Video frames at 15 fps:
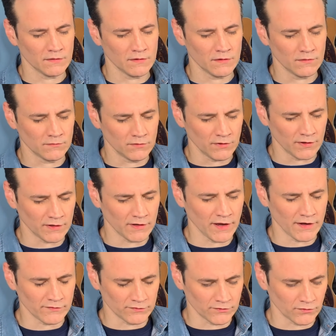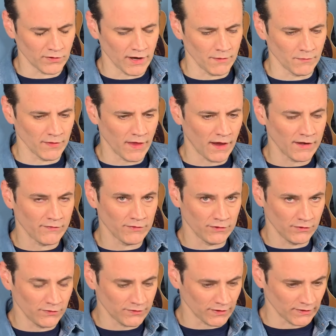really kind of great without even
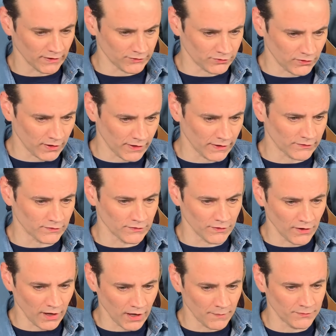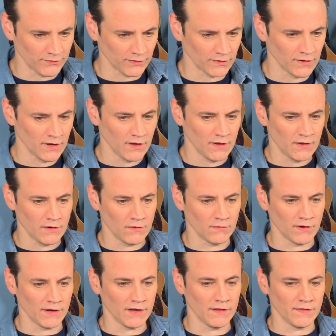using electronics or knobs or
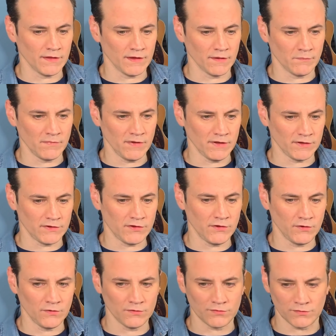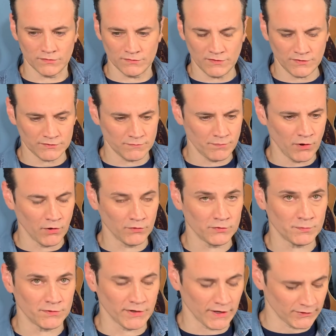any of the EQs or just
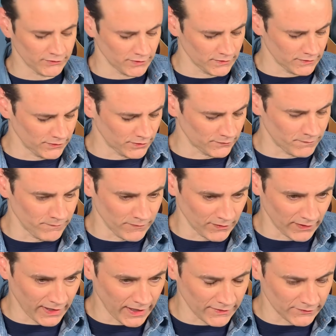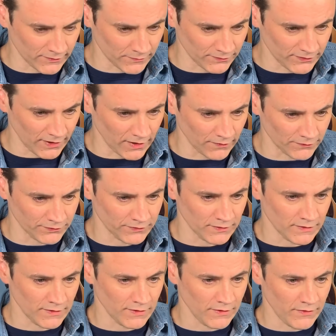post-production. Your hands themselves
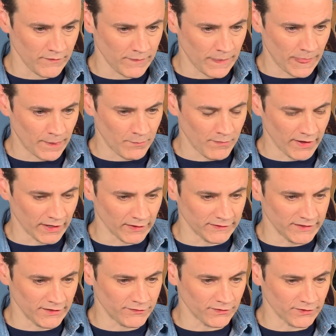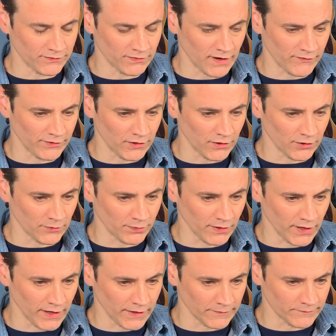make a difference for every note you're
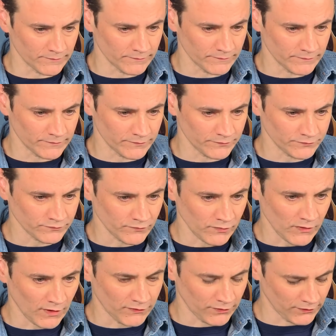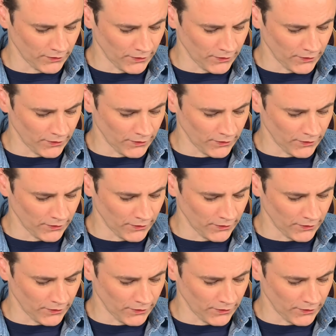playing. So you'll